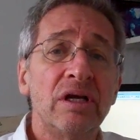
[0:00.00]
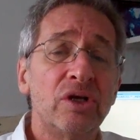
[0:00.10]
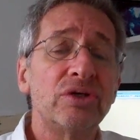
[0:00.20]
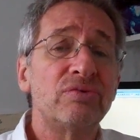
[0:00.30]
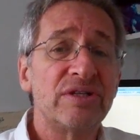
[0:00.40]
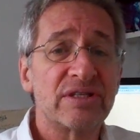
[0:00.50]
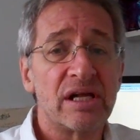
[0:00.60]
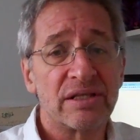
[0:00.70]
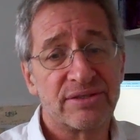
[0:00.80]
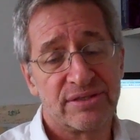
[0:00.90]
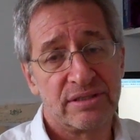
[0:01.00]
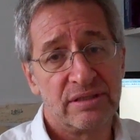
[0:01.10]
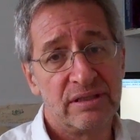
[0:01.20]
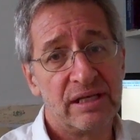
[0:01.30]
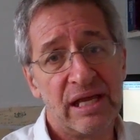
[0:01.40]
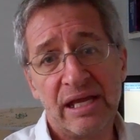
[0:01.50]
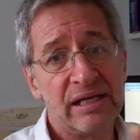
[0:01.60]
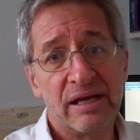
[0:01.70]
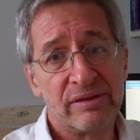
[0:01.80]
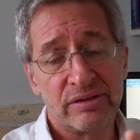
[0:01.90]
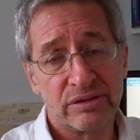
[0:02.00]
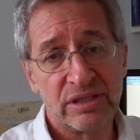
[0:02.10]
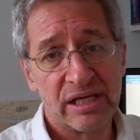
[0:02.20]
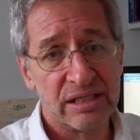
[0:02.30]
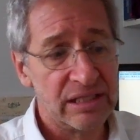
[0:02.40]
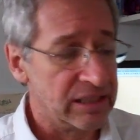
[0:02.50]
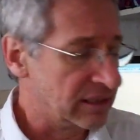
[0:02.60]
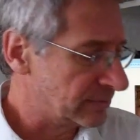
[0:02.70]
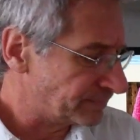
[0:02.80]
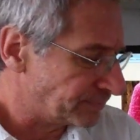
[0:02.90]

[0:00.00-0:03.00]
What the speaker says: good results than any other technique.